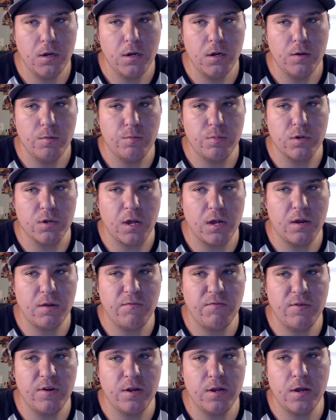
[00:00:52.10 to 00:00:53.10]
please like this
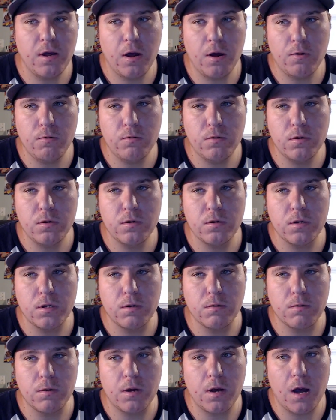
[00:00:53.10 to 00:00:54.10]
video,
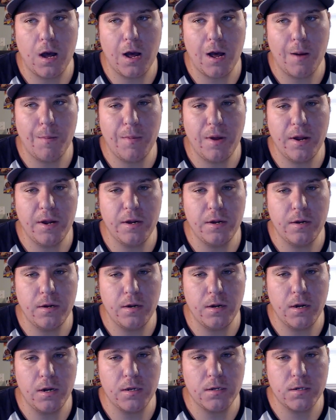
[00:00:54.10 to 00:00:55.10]
leave a comment,
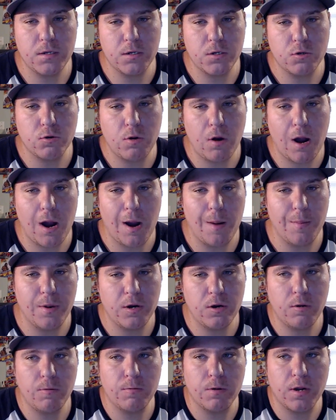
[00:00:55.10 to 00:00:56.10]
and subscribe.
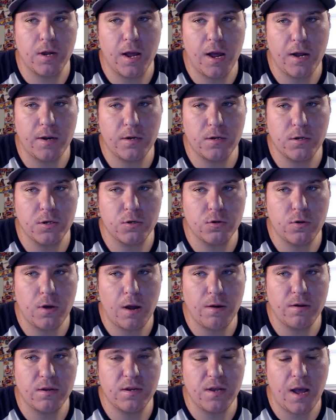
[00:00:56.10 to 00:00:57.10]
And don't forget to
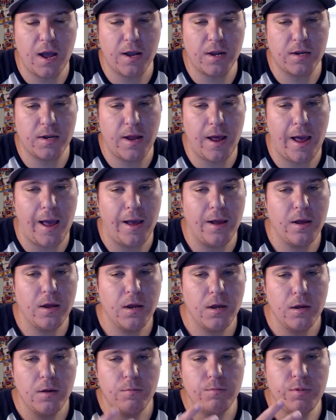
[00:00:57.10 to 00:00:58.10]
subscribe to ZACHATTACK.
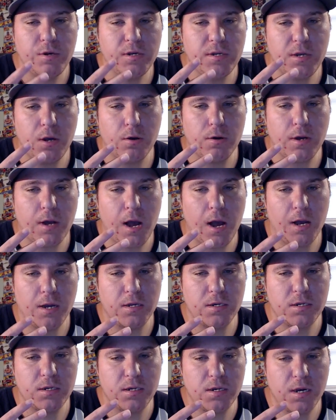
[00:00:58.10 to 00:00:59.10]
Peace out,
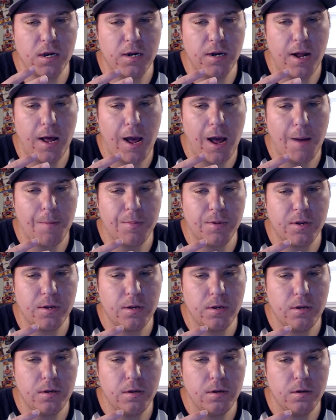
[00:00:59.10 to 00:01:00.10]
guys. See you on
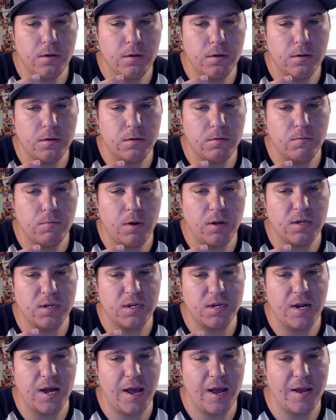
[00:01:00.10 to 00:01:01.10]
Happy
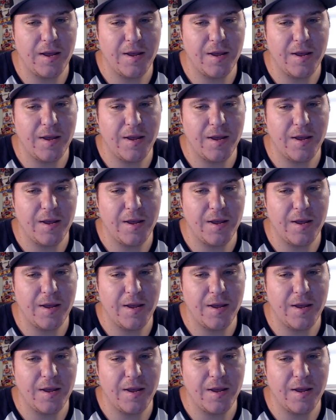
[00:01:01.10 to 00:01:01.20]
Wednesday.